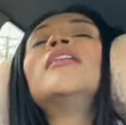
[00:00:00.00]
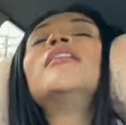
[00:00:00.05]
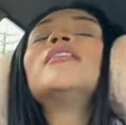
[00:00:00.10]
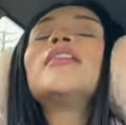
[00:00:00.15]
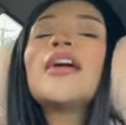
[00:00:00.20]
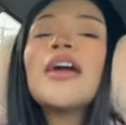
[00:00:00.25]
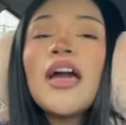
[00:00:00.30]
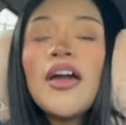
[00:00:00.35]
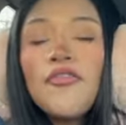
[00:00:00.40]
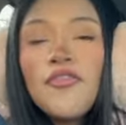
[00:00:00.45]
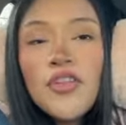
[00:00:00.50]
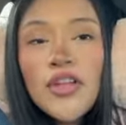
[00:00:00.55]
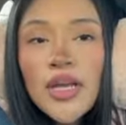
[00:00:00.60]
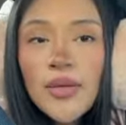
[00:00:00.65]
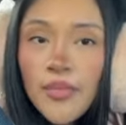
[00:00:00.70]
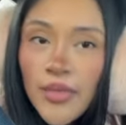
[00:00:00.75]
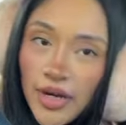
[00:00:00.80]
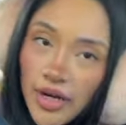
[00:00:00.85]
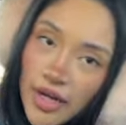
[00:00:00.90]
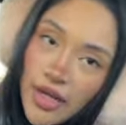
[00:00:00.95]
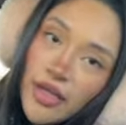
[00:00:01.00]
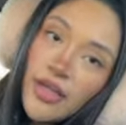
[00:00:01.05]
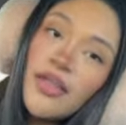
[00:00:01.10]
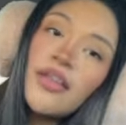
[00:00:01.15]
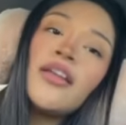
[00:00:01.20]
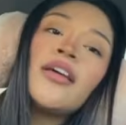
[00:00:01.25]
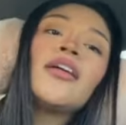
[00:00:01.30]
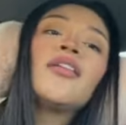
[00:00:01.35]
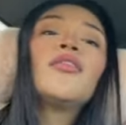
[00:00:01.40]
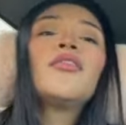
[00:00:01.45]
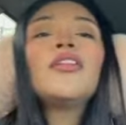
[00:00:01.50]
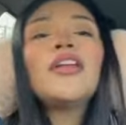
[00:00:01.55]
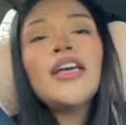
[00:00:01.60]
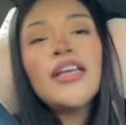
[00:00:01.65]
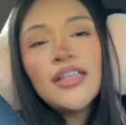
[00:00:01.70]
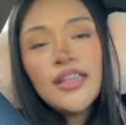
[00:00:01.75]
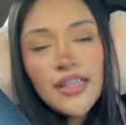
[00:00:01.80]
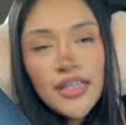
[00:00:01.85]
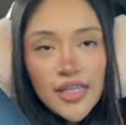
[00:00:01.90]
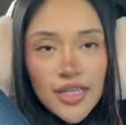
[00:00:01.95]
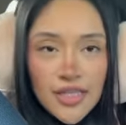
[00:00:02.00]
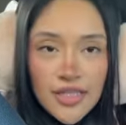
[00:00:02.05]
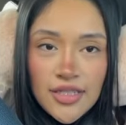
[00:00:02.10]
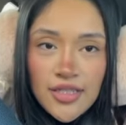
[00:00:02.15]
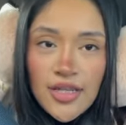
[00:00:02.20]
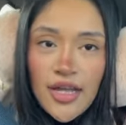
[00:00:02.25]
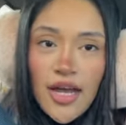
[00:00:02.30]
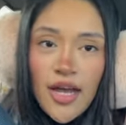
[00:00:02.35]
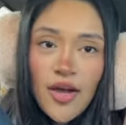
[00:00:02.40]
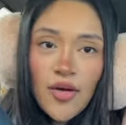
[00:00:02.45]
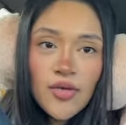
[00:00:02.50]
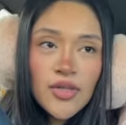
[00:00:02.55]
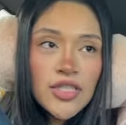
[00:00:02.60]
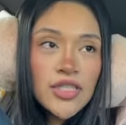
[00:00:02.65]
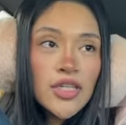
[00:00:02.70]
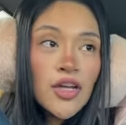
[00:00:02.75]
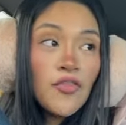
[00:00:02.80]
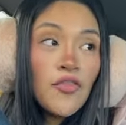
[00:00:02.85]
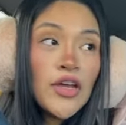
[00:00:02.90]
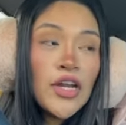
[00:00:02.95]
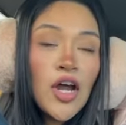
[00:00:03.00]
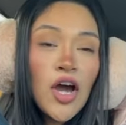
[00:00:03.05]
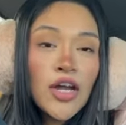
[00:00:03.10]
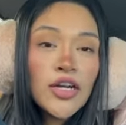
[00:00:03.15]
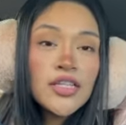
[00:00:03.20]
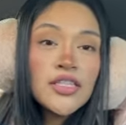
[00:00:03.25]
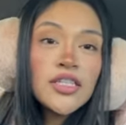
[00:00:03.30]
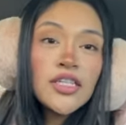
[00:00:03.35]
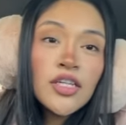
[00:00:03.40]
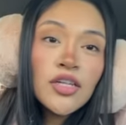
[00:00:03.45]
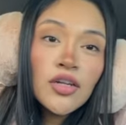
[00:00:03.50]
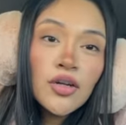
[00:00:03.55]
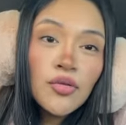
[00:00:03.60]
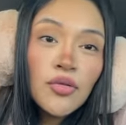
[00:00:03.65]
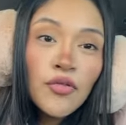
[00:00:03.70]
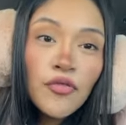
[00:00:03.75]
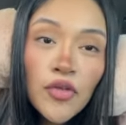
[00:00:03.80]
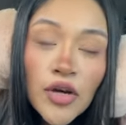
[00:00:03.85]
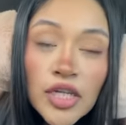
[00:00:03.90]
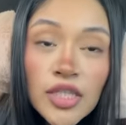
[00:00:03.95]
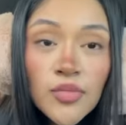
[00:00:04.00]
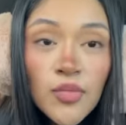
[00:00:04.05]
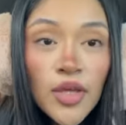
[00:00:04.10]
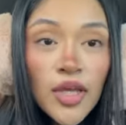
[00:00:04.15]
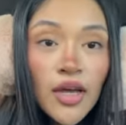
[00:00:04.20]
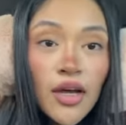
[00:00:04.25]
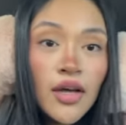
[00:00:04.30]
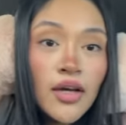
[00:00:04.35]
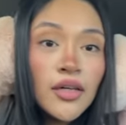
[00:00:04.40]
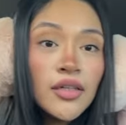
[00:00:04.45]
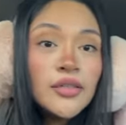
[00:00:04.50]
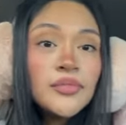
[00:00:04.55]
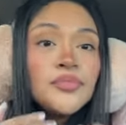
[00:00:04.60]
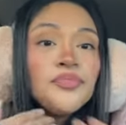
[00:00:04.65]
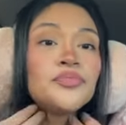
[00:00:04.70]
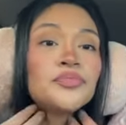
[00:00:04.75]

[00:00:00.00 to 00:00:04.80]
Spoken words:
Like I feel like my neck can like go like this now and stuff. And honestly, you know what fucks me up?